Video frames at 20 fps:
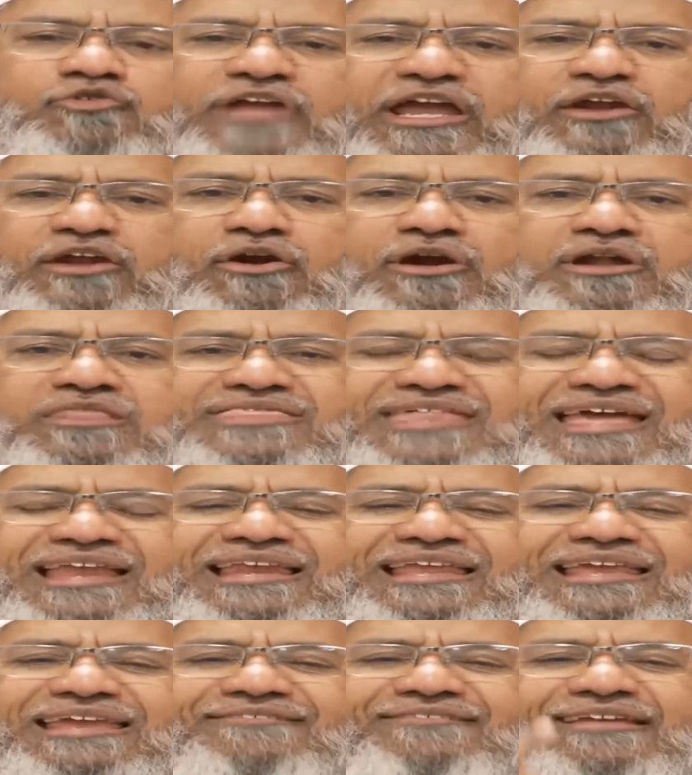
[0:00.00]
You cannot
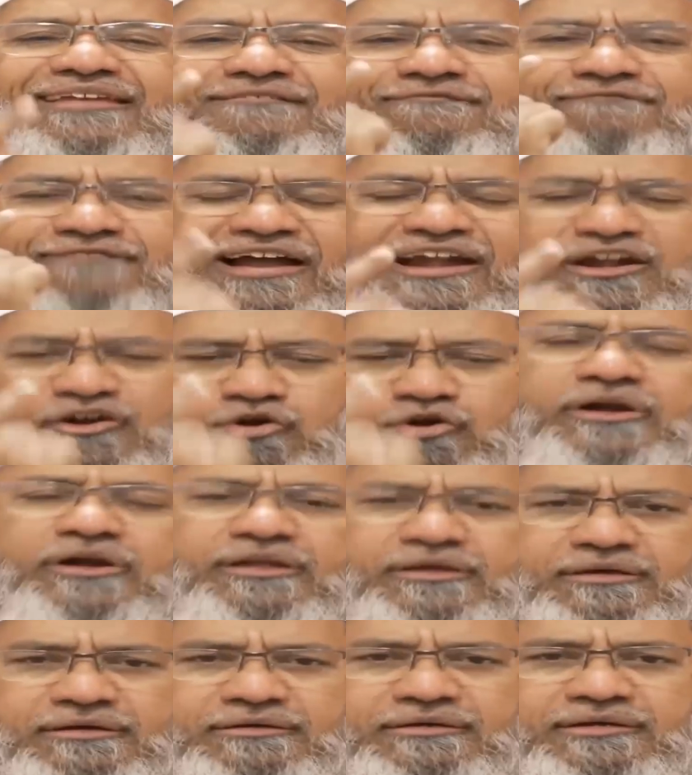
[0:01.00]
sell even one
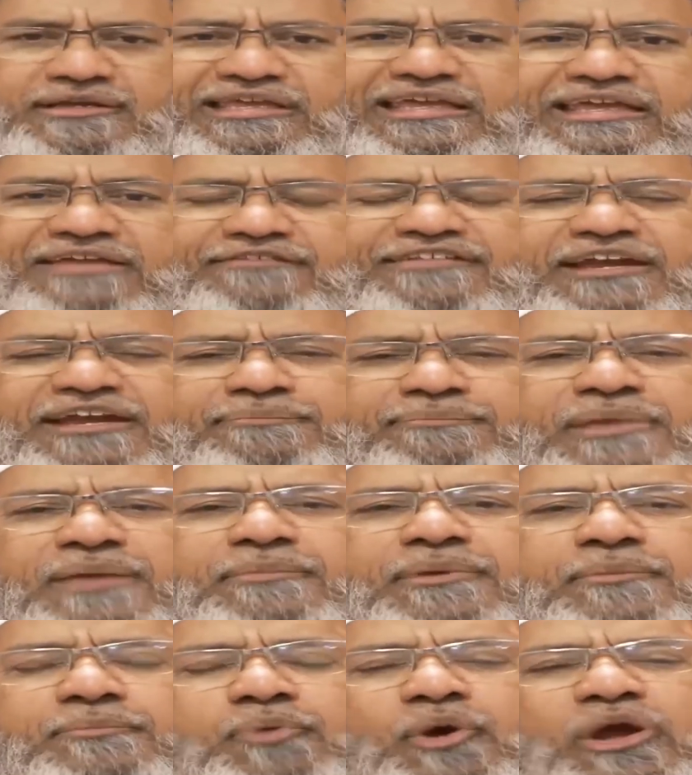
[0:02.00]
good, even it
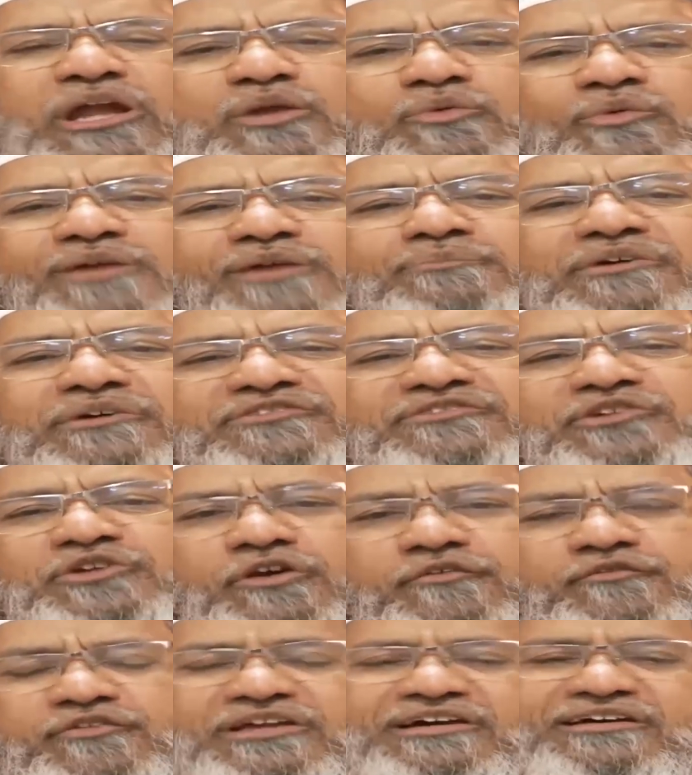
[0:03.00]
may be
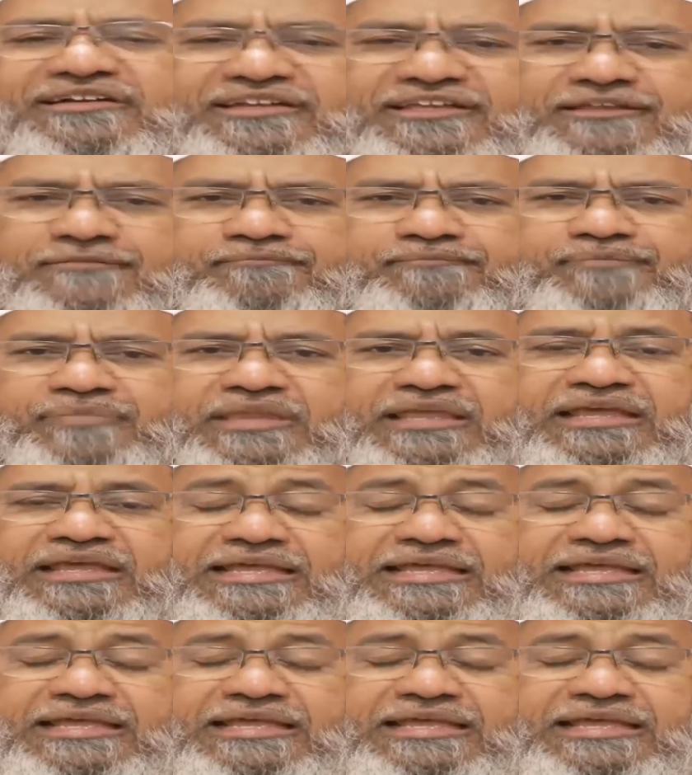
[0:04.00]
0.1% of your earning.